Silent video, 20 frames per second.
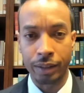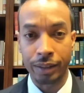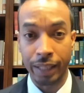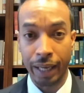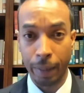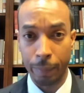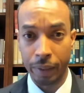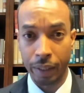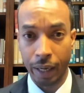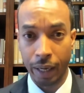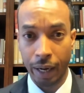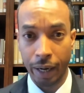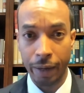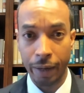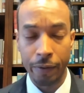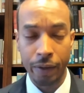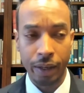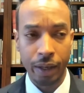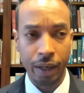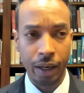Sam and
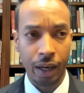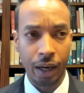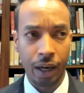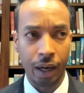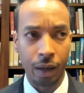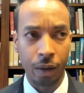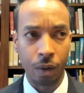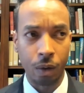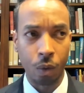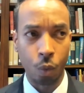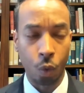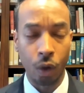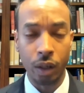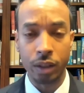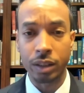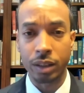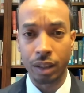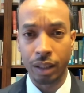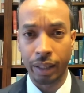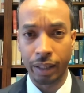I,
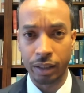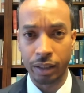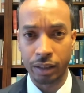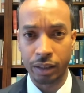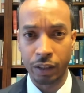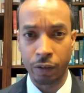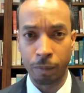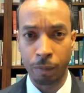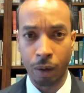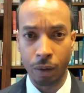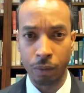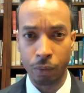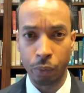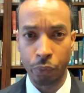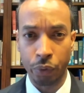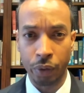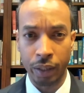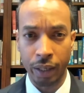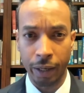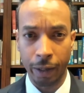was the legacy of Martin
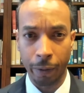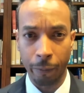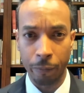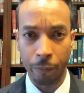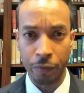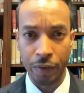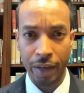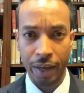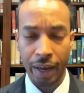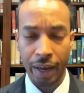Luther King